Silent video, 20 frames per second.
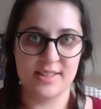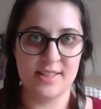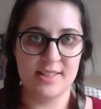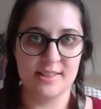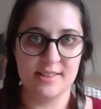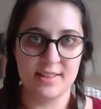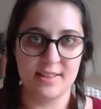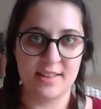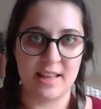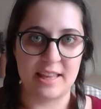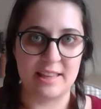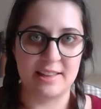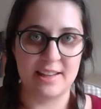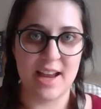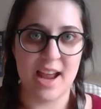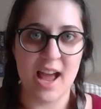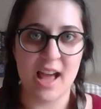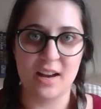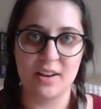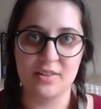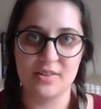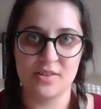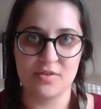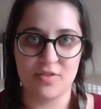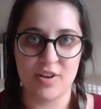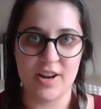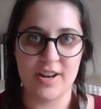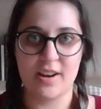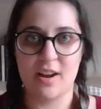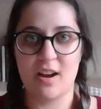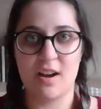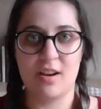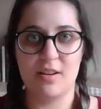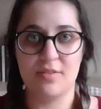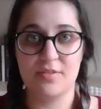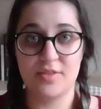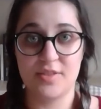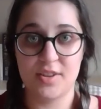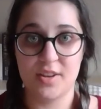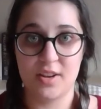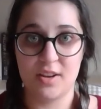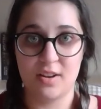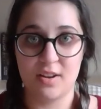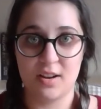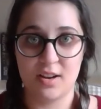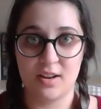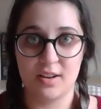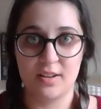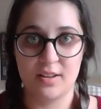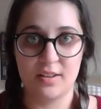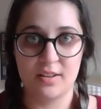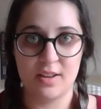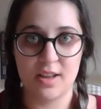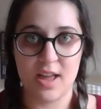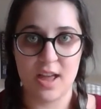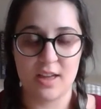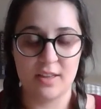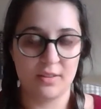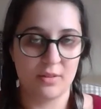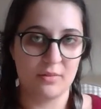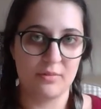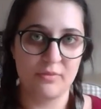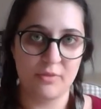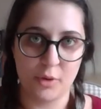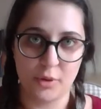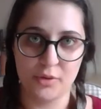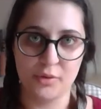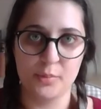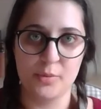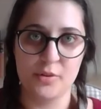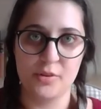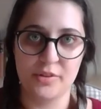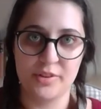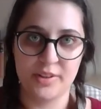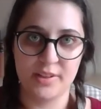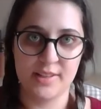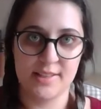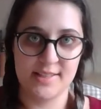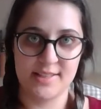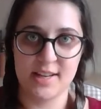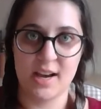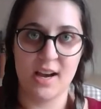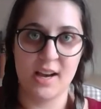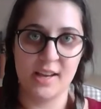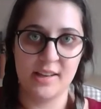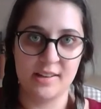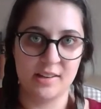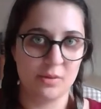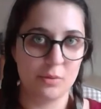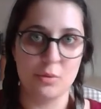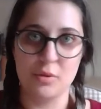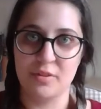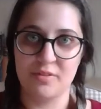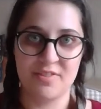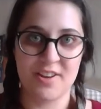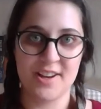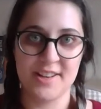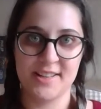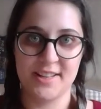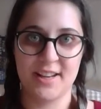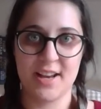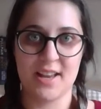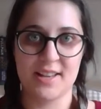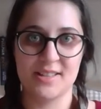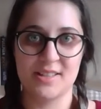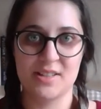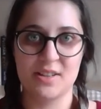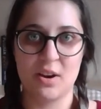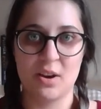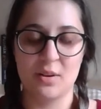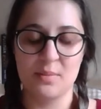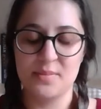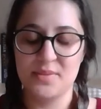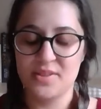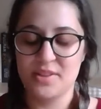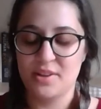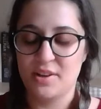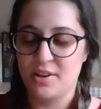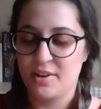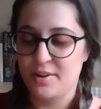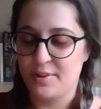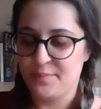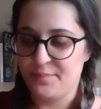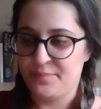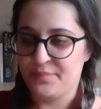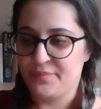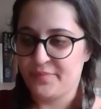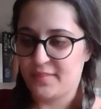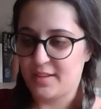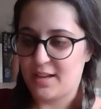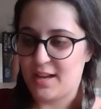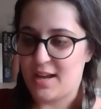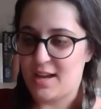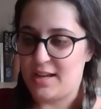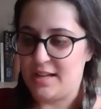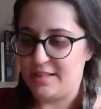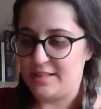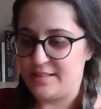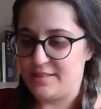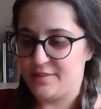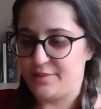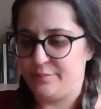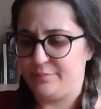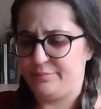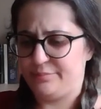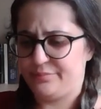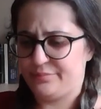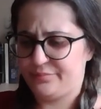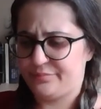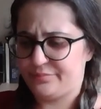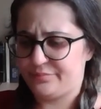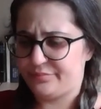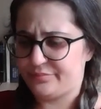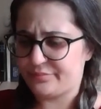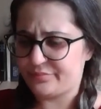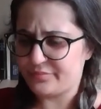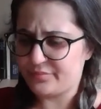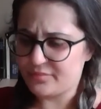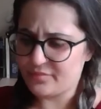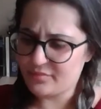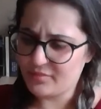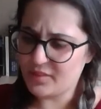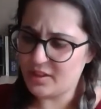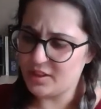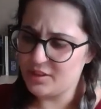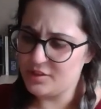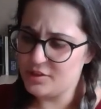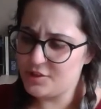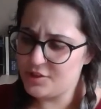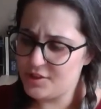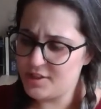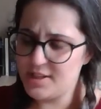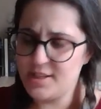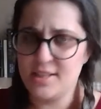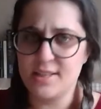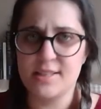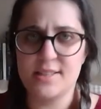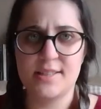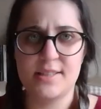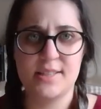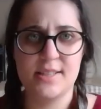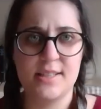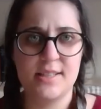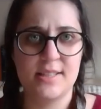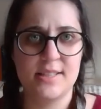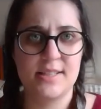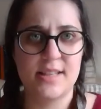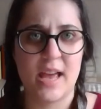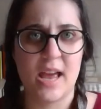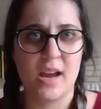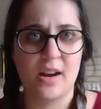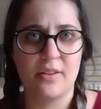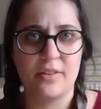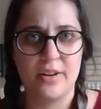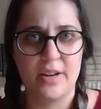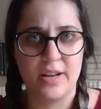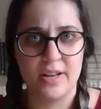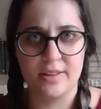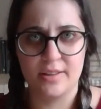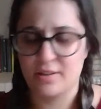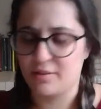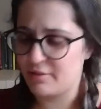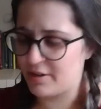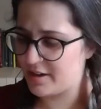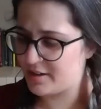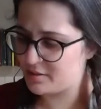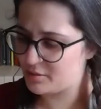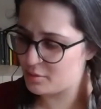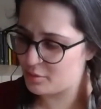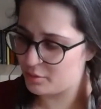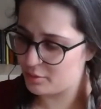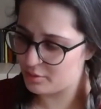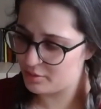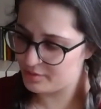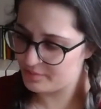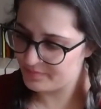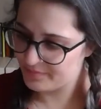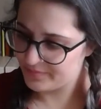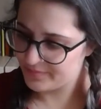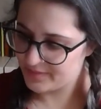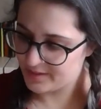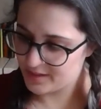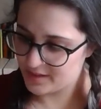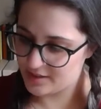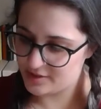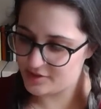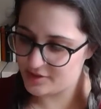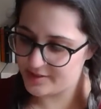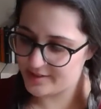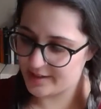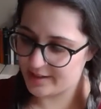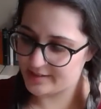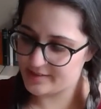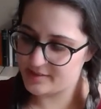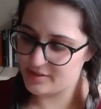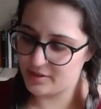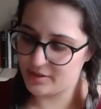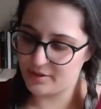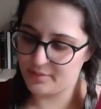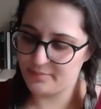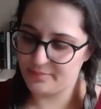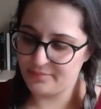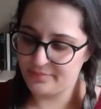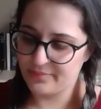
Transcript: in the Deathly Hallows right after Voldemort has died and all the fighting has stopped. And she sees Harry in the Great Hall and she says to him,